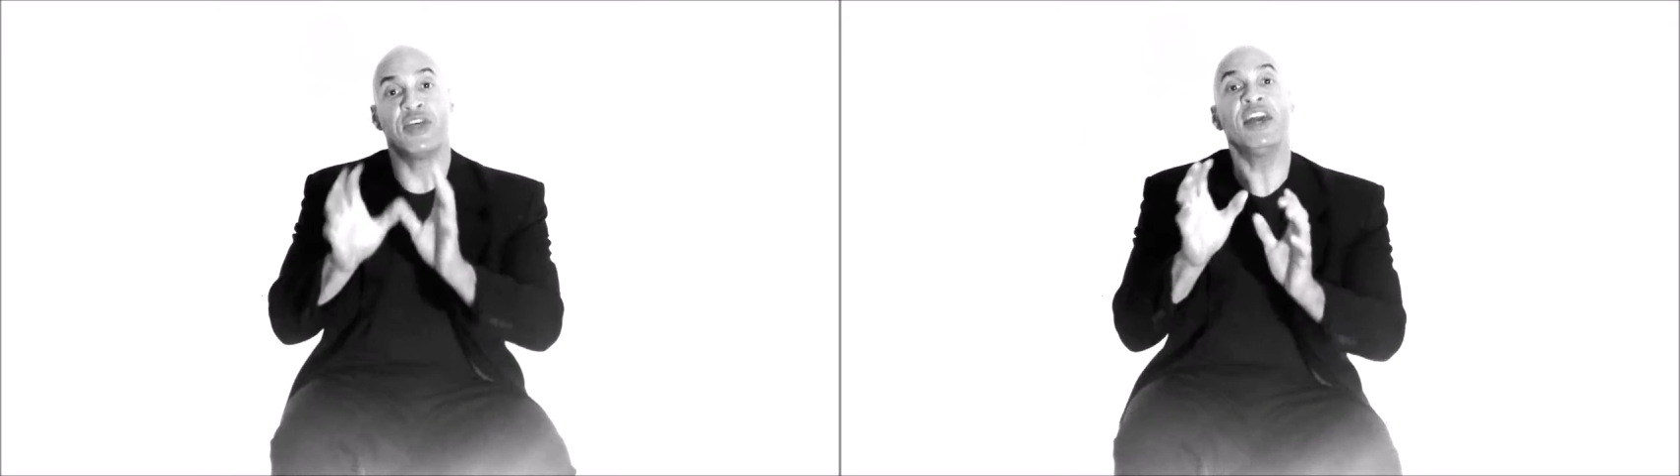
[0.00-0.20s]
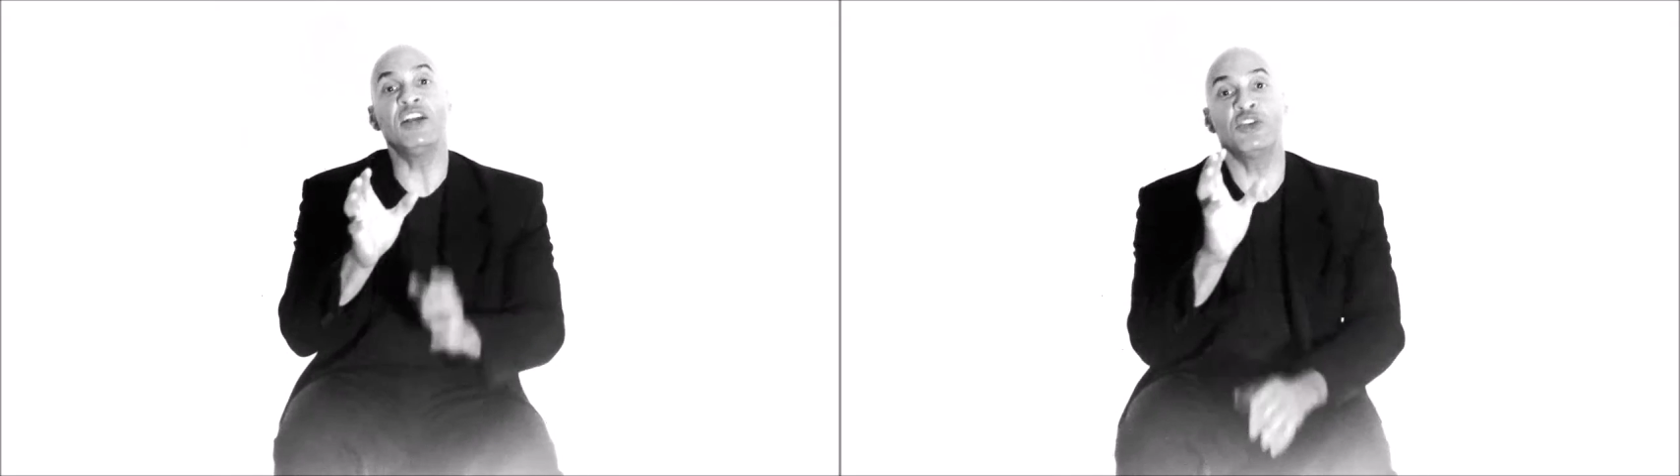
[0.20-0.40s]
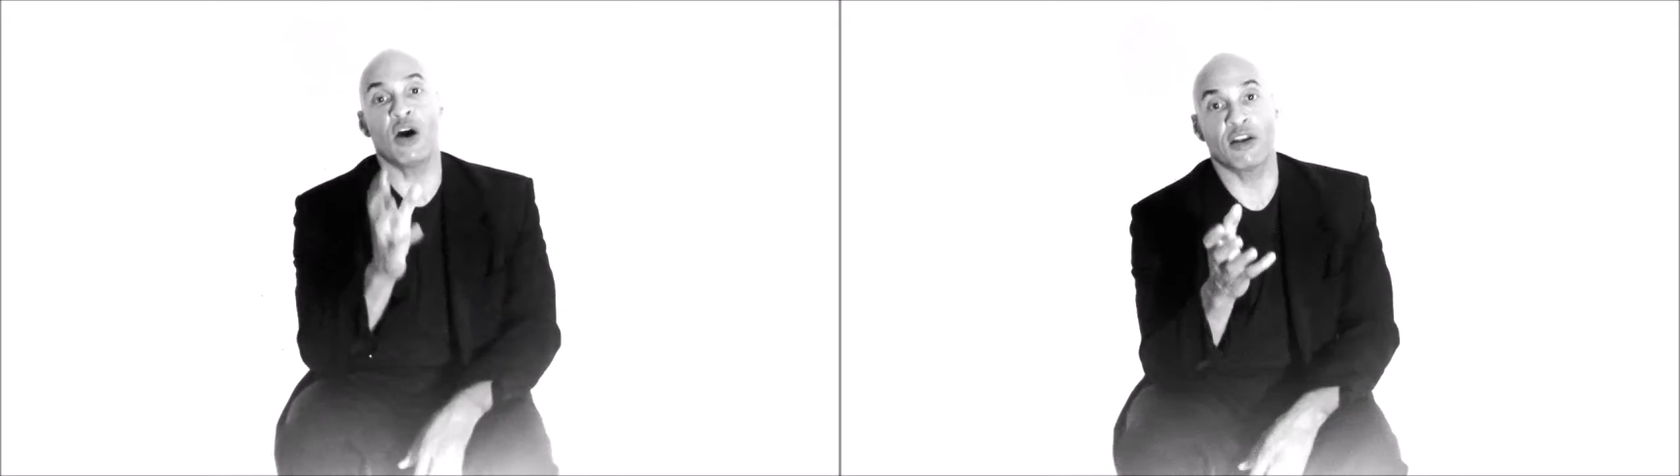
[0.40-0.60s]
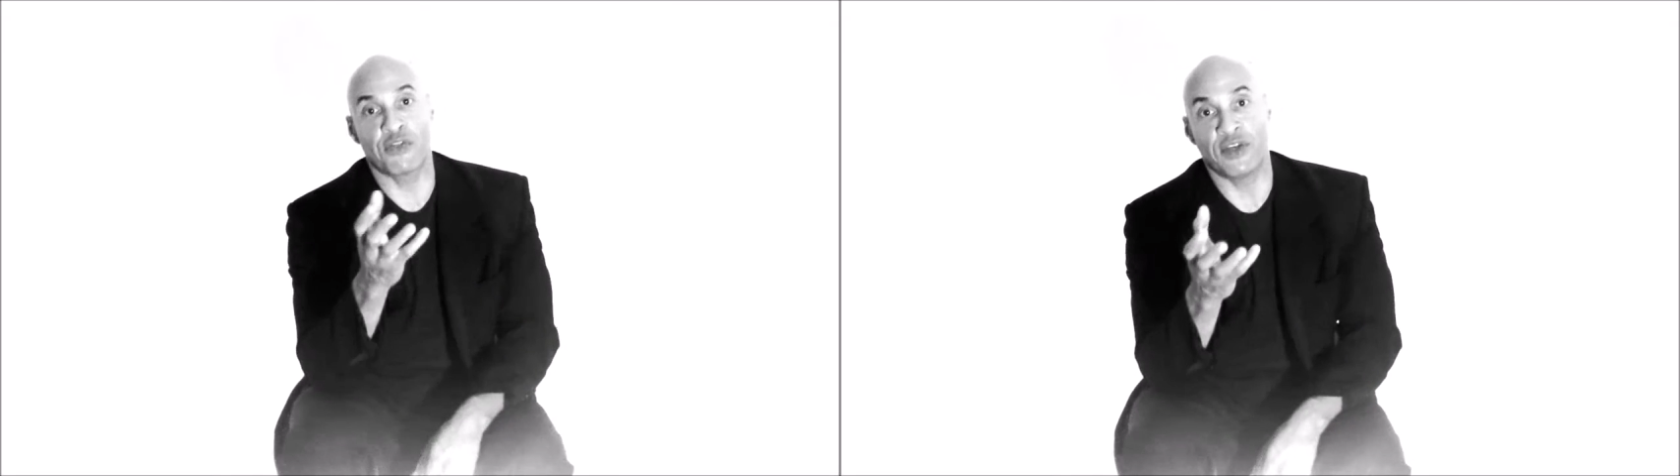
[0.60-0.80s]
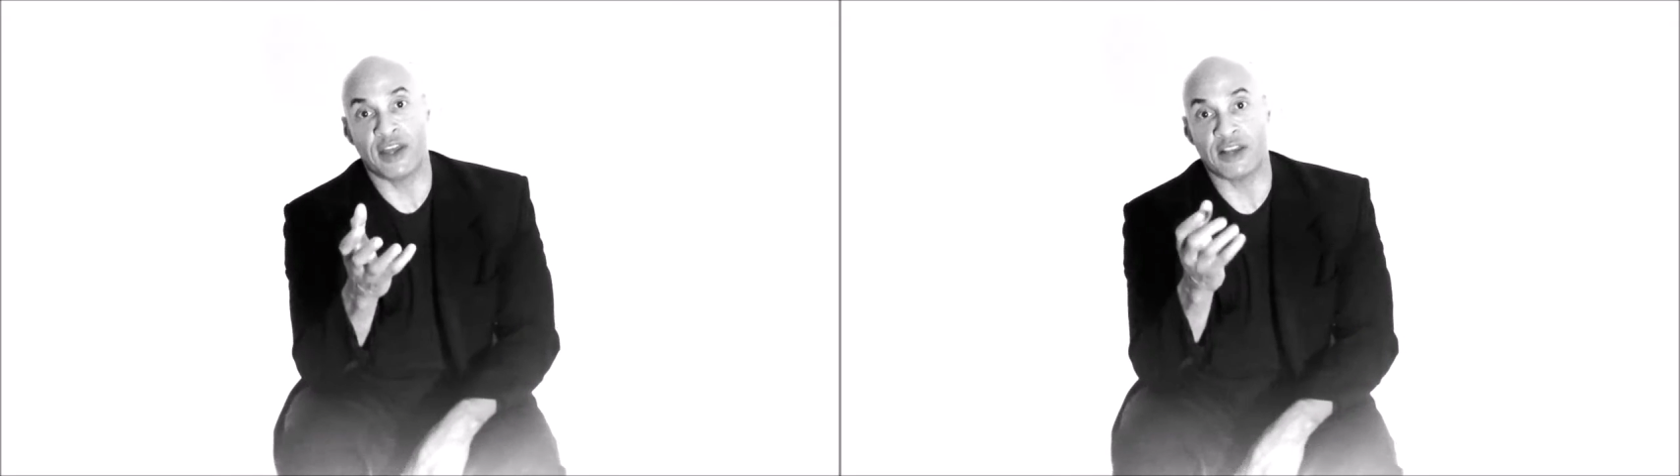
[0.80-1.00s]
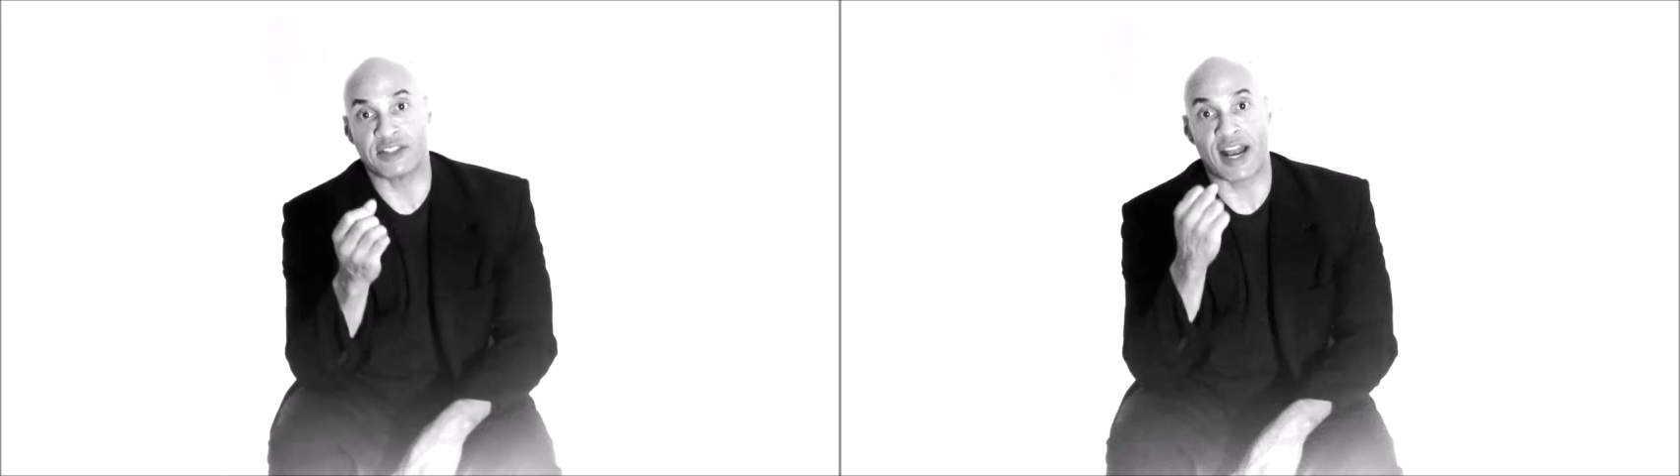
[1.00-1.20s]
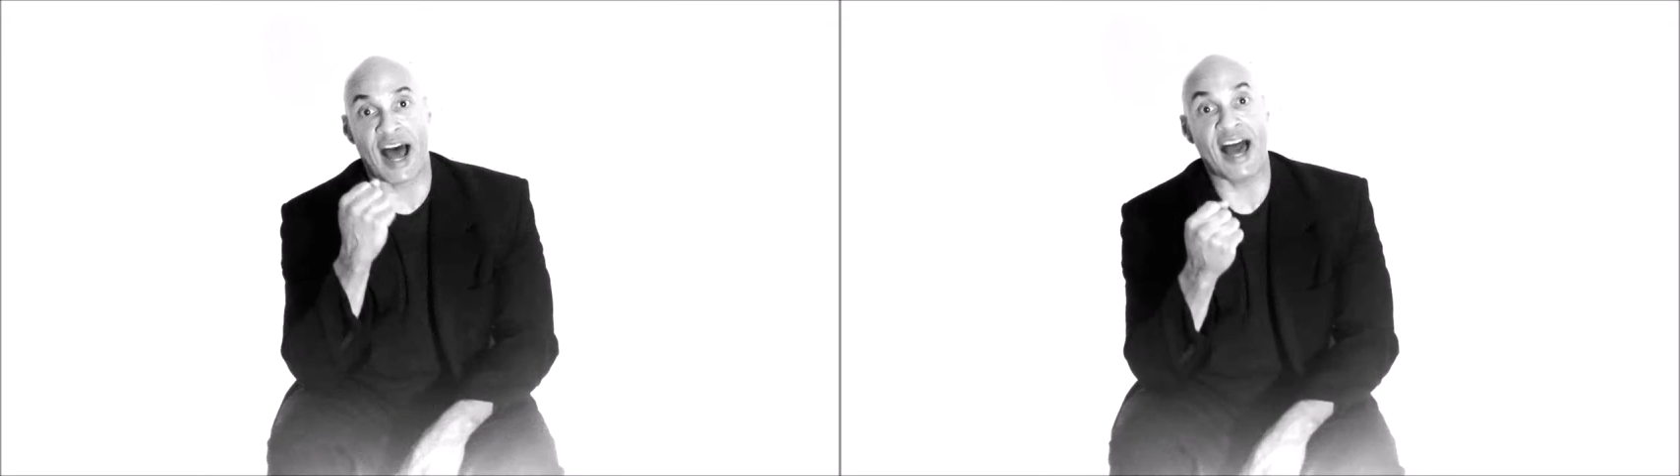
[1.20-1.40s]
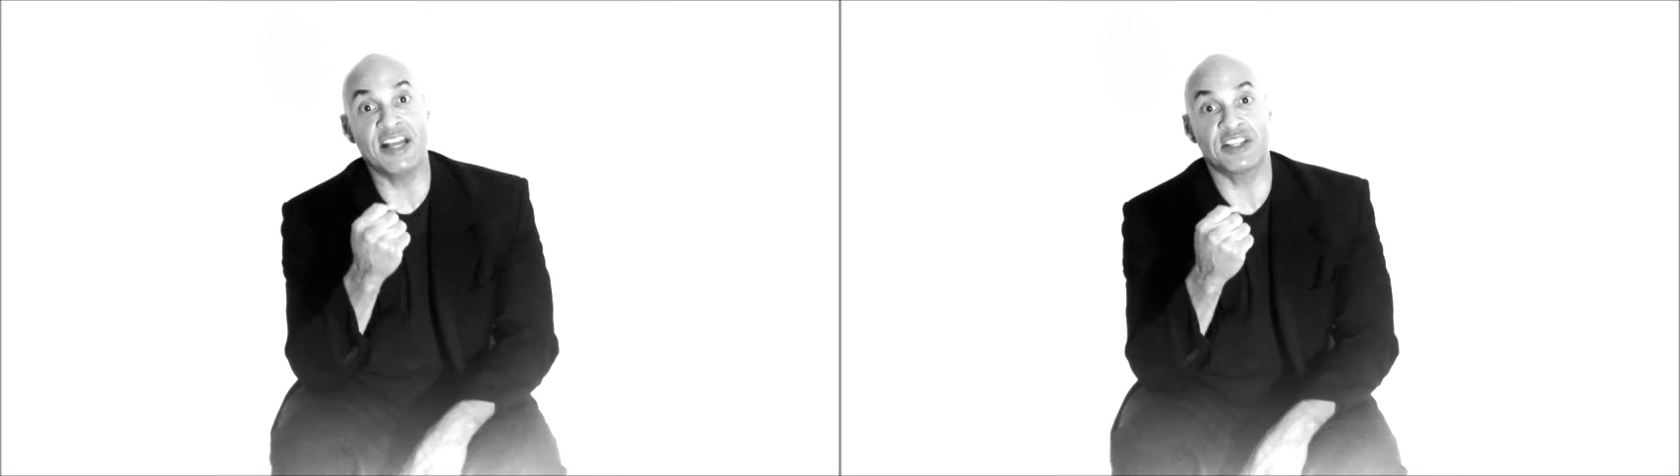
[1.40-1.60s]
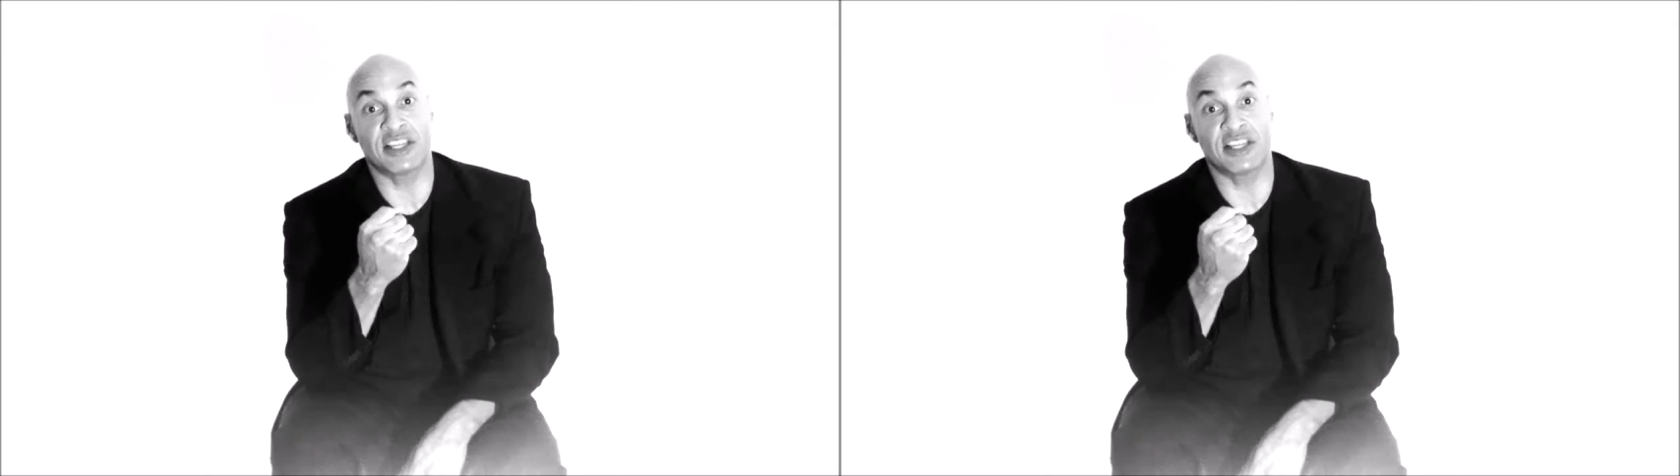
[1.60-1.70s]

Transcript: These are the things that I